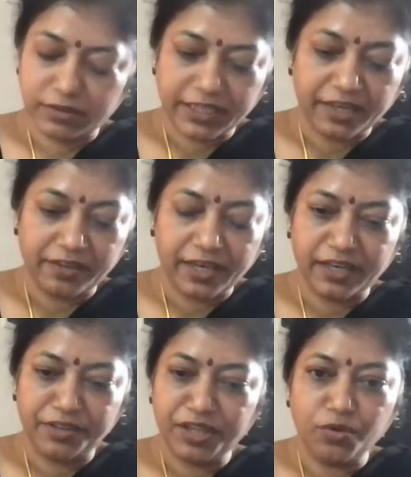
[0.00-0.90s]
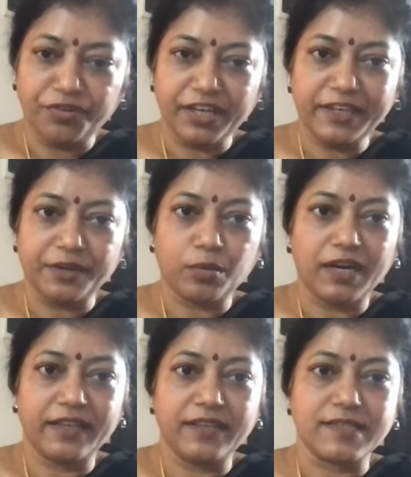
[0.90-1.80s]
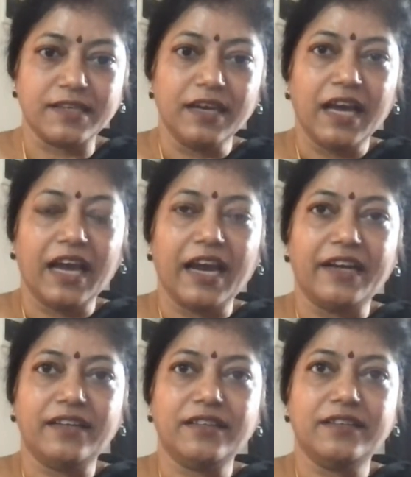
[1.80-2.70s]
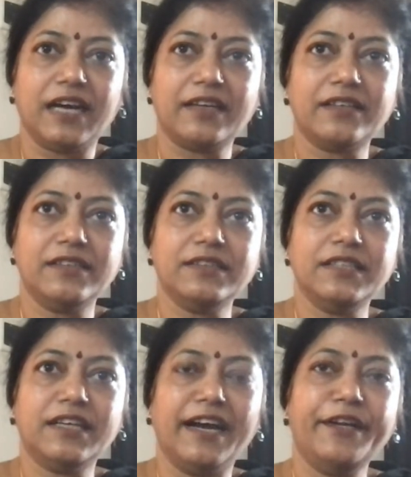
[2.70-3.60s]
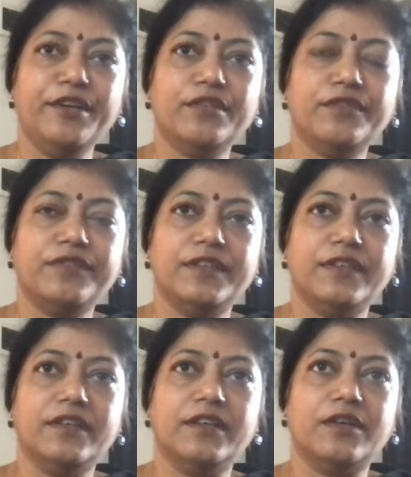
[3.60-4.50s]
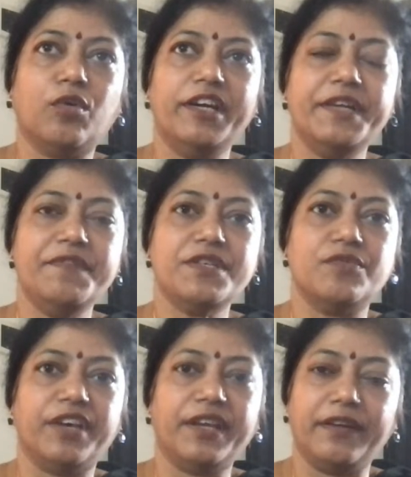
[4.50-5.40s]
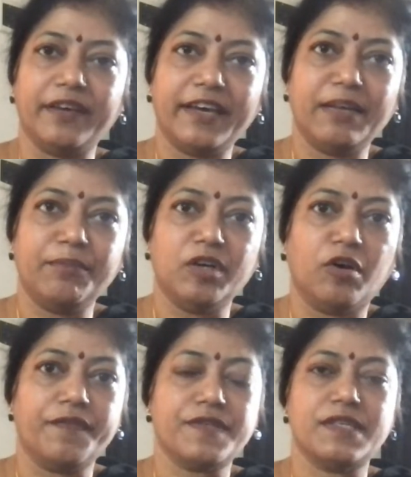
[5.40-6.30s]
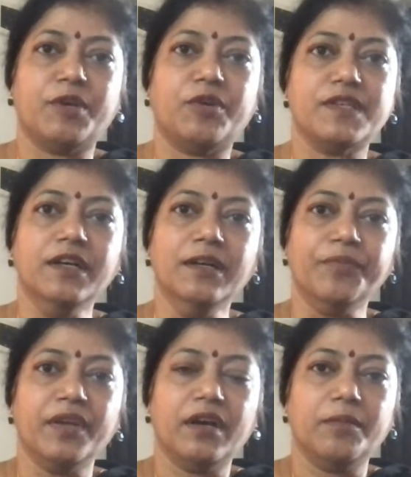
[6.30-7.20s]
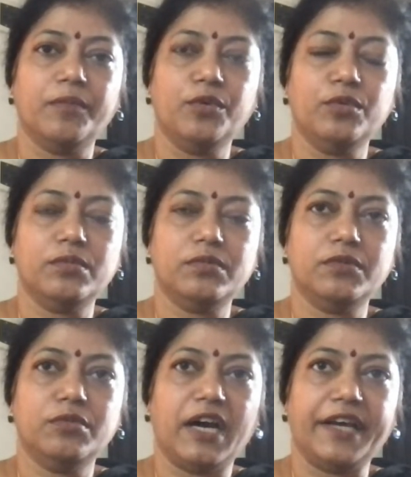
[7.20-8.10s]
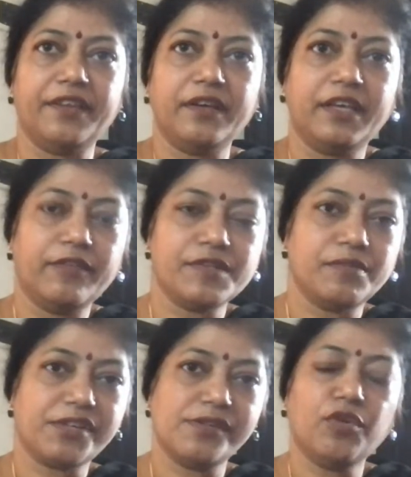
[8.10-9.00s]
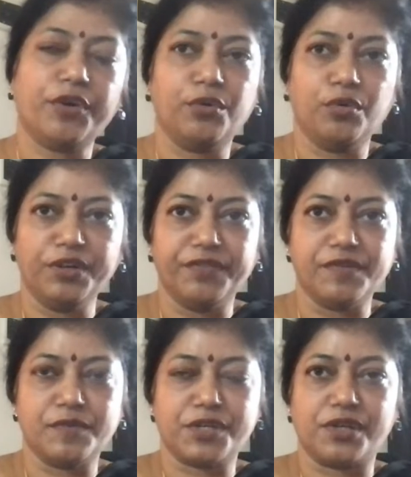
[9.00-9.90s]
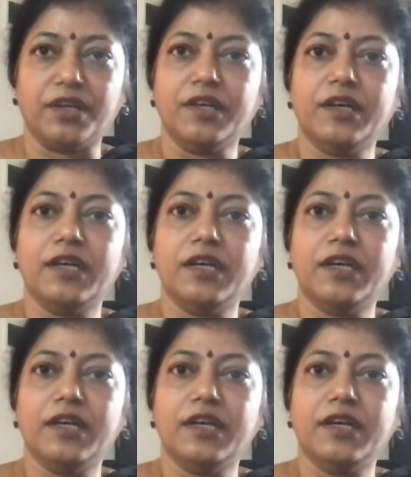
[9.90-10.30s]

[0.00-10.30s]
they are there and they don't really require this. And that is the kind of quality which is very rare among officers, because you either give reservation or you don't give reservation.